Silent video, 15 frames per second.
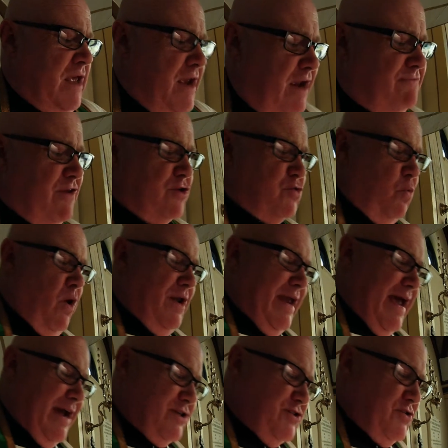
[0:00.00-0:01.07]
If there's one
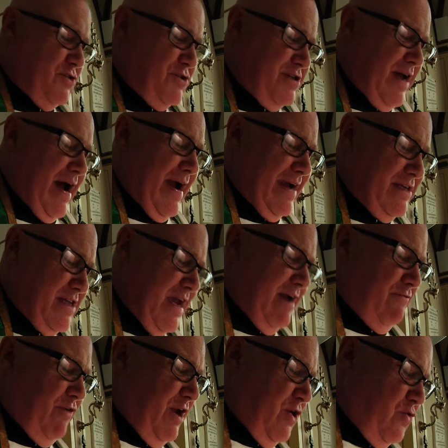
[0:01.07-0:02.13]
exercise
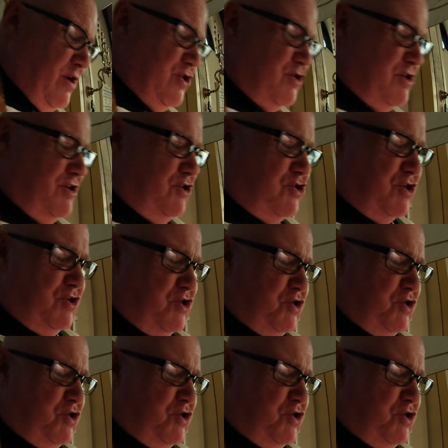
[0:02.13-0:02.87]
every Christian should